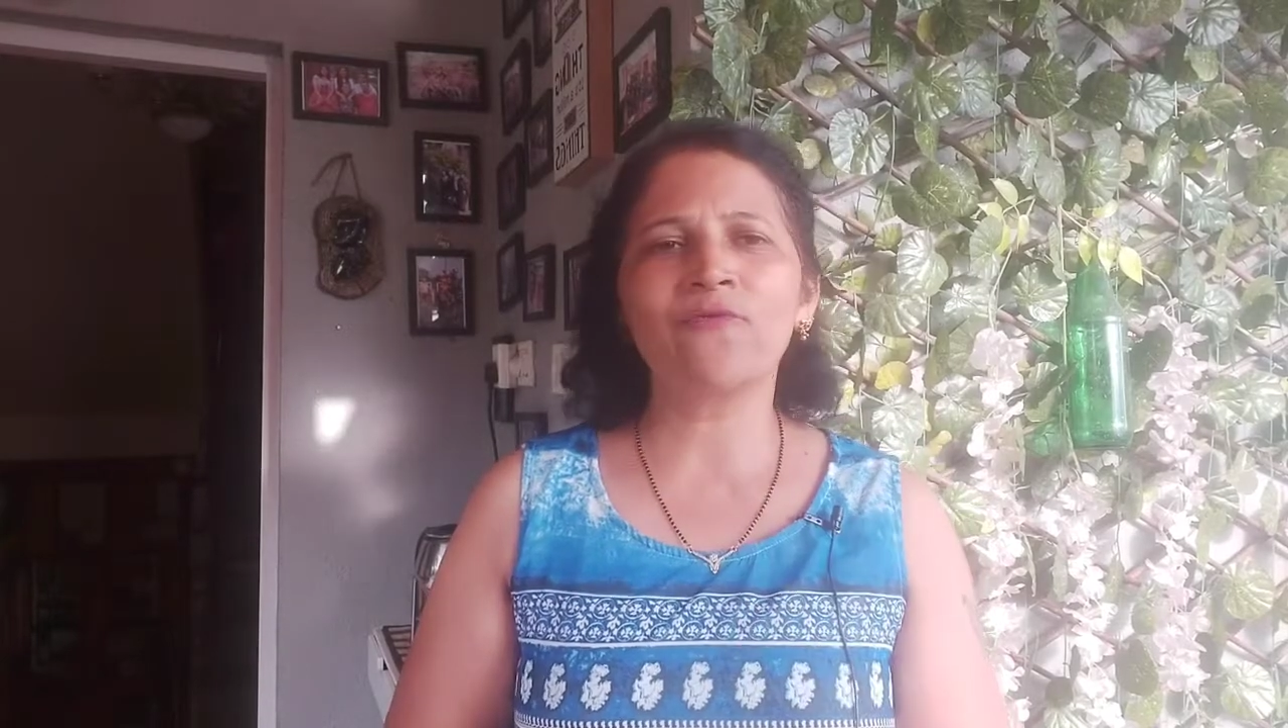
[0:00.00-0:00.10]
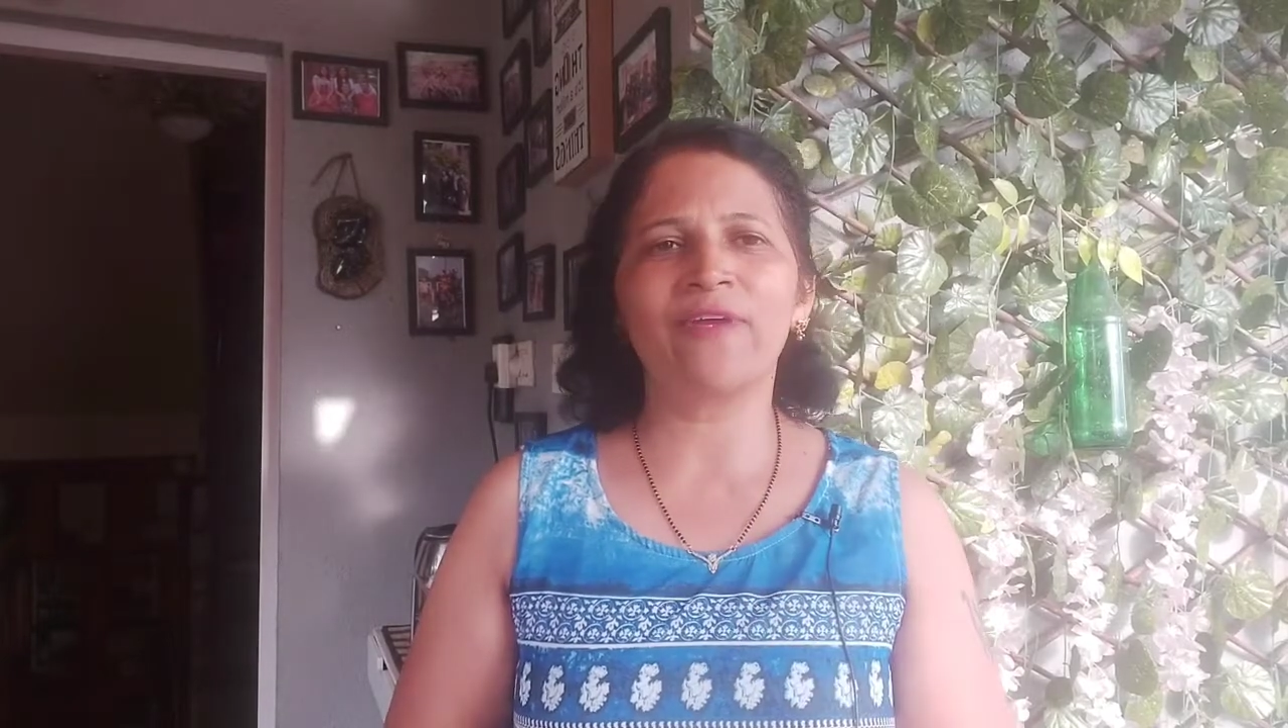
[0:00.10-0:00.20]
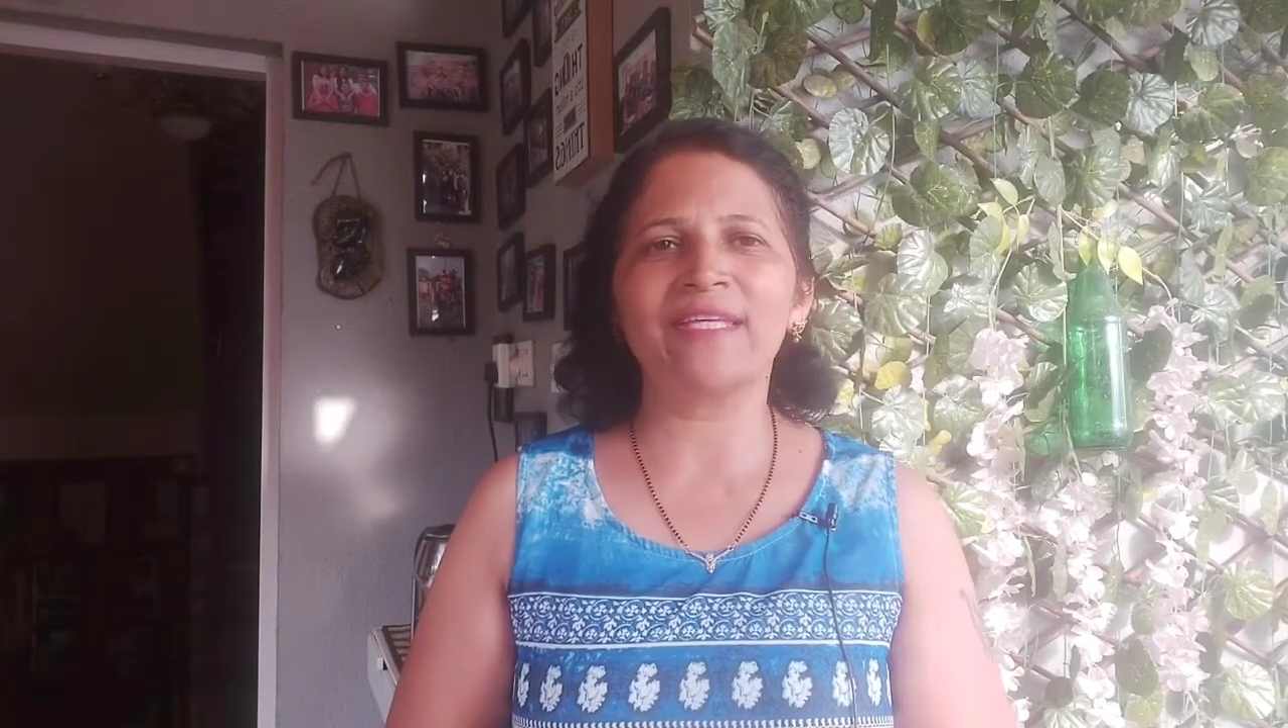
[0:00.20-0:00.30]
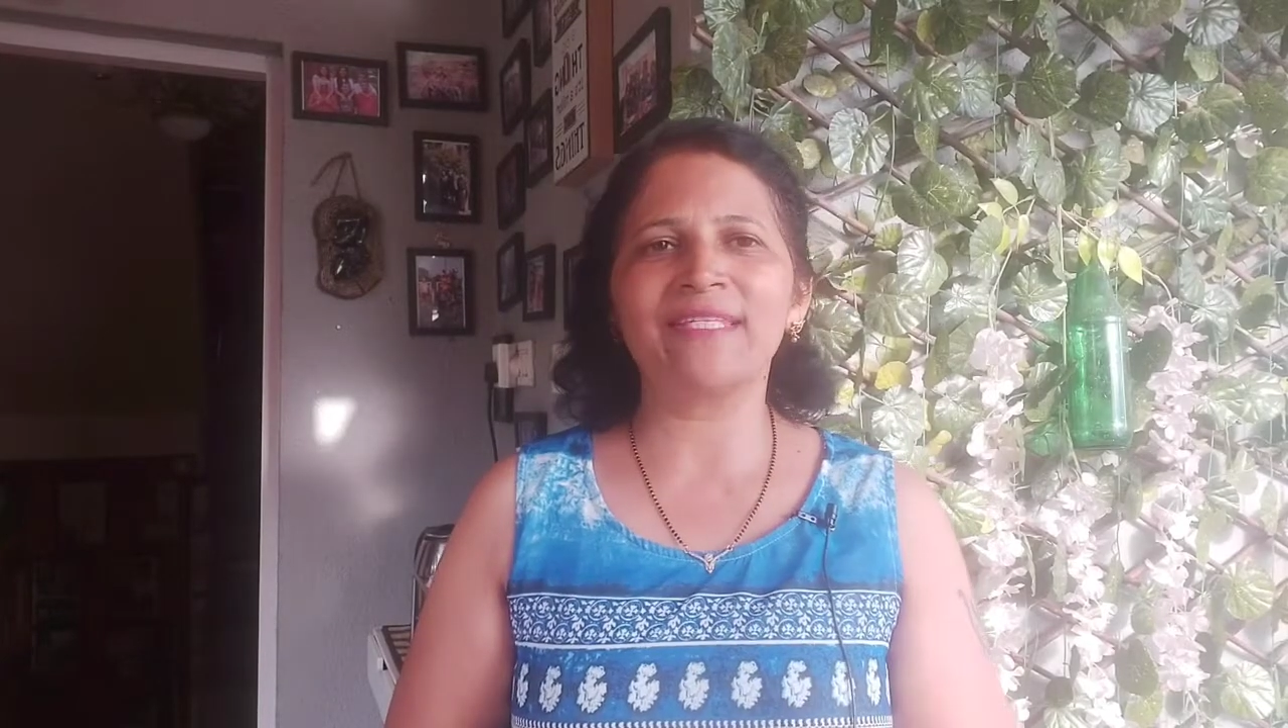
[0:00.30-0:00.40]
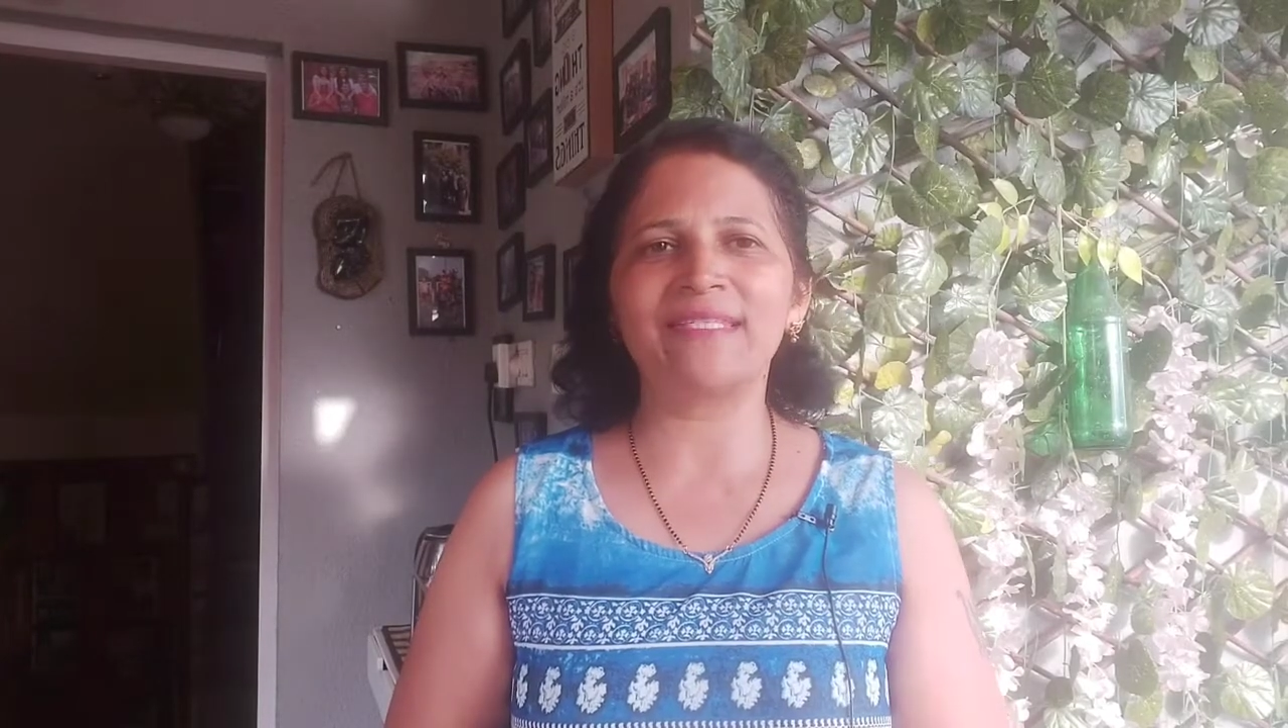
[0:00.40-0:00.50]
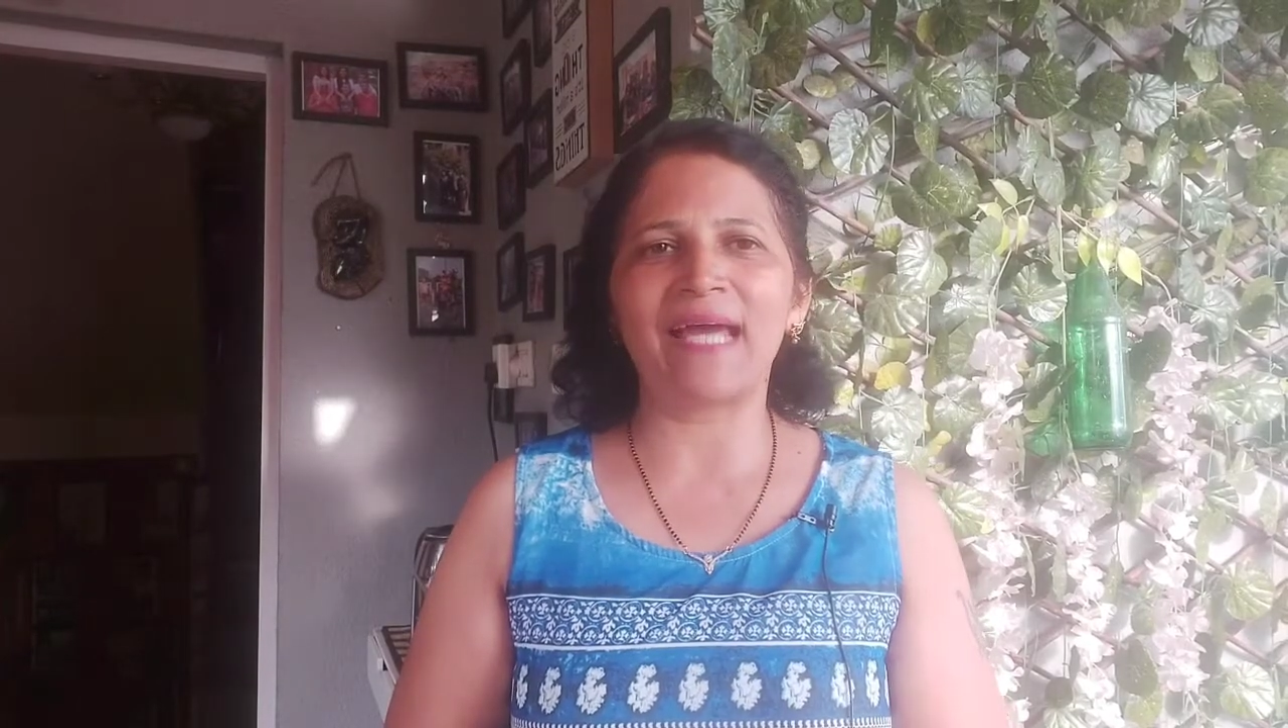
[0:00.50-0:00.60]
waste